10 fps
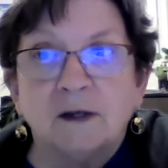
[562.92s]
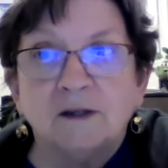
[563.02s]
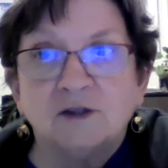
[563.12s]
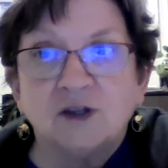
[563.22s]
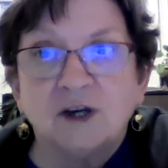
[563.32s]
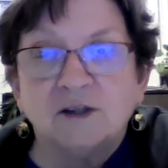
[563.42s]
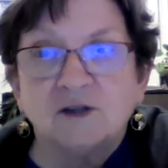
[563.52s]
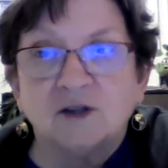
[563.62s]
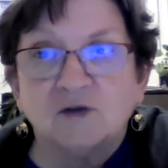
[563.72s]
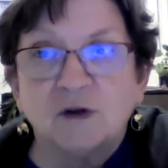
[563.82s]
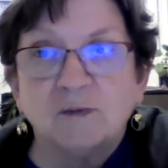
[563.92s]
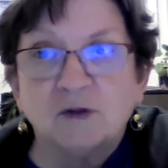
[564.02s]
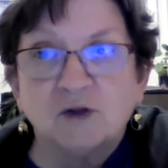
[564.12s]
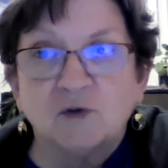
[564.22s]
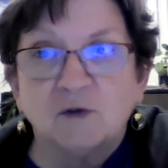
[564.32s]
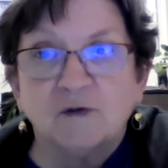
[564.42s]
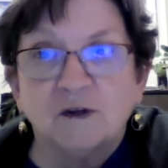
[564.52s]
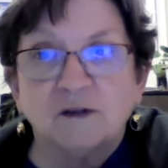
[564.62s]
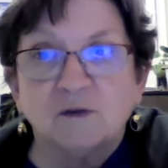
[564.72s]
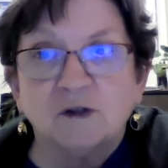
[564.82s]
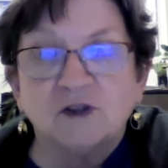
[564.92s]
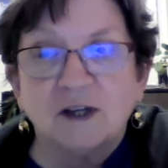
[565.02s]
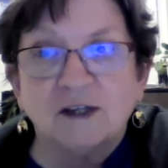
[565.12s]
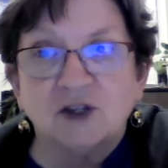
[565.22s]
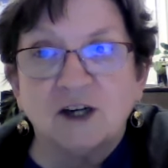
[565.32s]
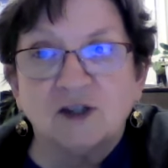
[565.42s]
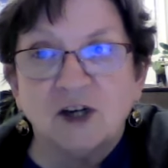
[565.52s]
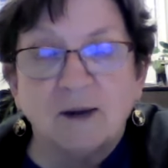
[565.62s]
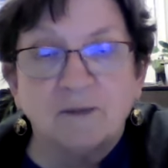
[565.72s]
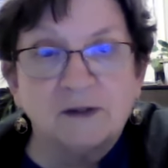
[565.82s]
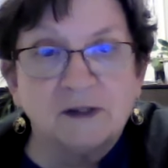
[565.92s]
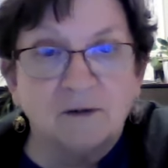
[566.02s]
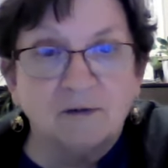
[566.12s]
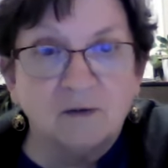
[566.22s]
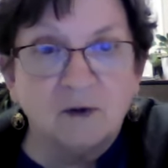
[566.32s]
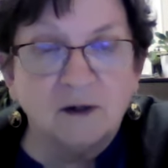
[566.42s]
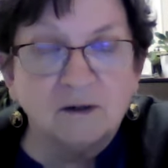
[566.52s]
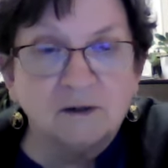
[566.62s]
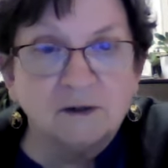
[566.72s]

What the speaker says: any change contributes to a field in which that change happens everywhere.